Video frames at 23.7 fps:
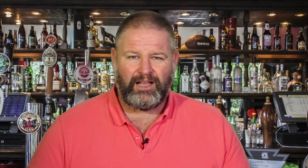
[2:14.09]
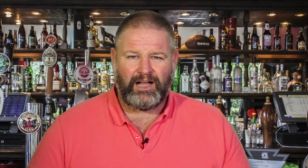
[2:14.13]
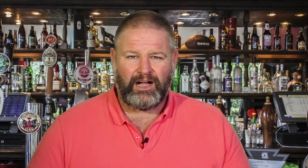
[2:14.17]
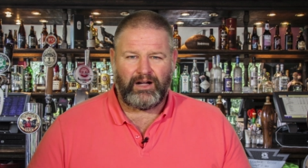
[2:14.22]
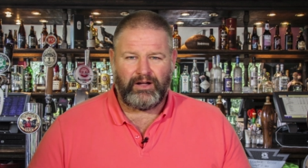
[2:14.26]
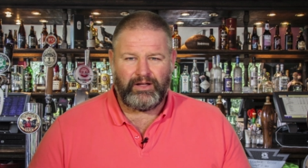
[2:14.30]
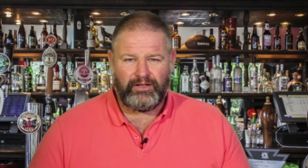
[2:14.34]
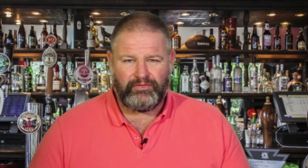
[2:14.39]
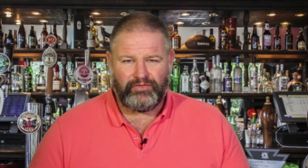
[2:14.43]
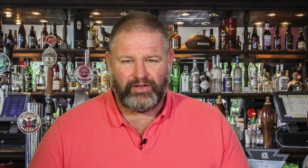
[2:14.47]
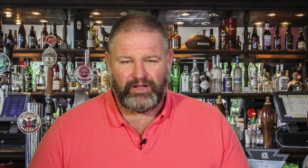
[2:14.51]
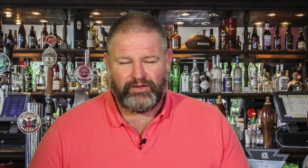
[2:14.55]

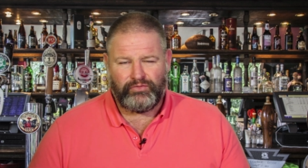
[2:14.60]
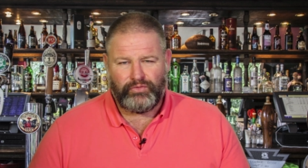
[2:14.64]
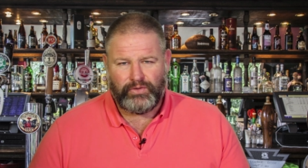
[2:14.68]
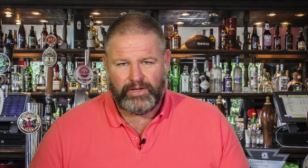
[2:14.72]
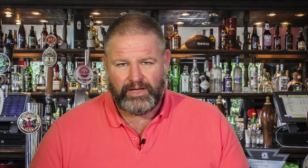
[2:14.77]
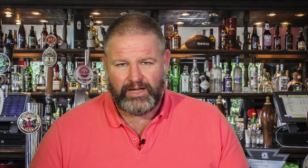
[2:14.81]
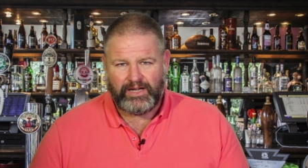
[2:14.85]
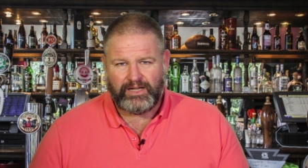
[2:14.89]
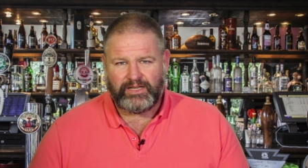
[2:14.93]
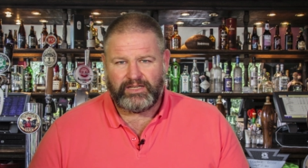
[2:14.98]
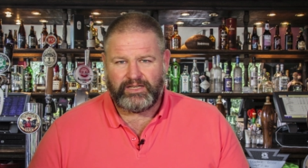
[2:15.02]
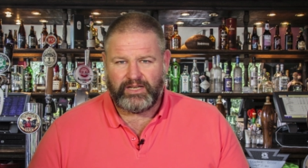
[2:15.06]
However, if
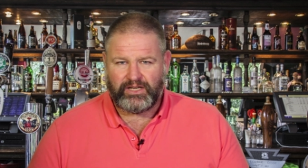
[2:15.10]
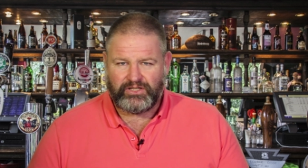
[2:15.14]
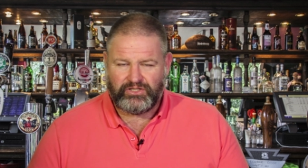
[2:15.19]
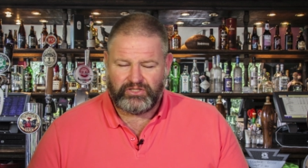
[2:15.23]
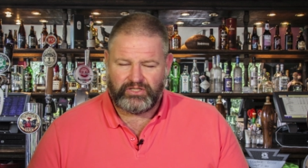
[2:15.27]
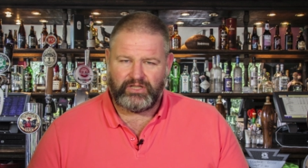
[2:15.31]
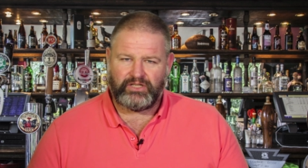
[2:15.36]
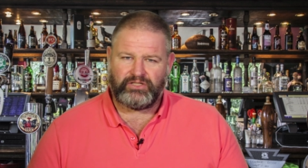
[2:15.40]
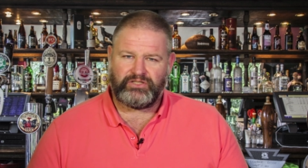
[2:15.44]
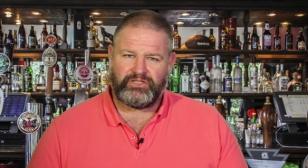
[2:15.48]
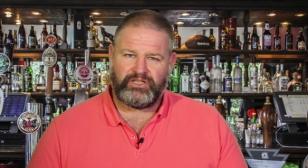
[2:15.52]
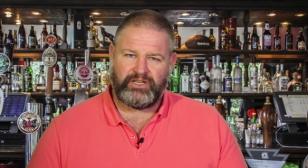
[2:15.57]
we're going to
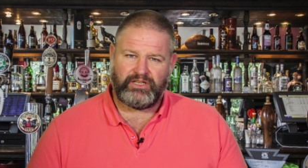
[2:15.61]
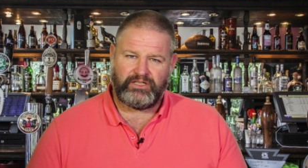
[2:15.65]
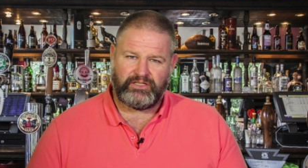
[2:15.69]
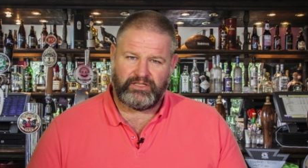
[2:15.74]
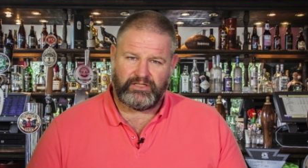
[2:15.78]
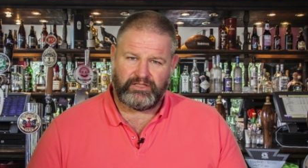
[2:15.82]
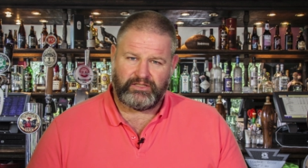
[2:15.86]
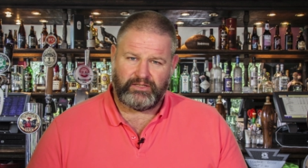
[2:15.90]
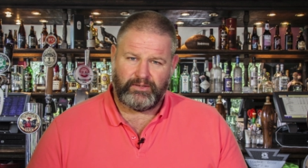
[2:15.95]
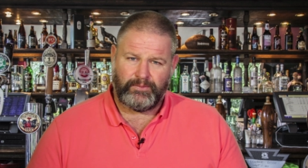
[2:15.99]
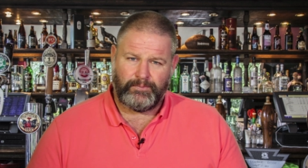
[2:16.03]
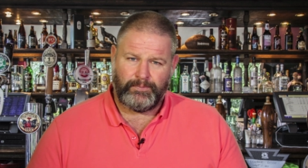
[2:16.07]
ditch the
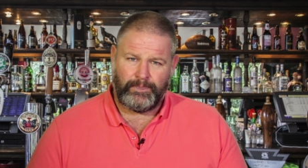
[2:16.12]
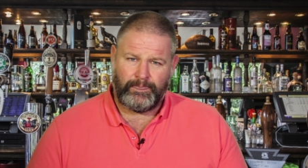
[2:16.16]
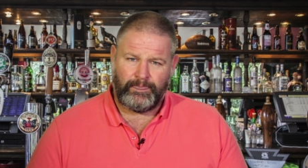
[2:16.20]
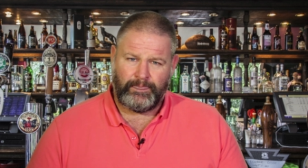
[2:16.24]
Cheetahs,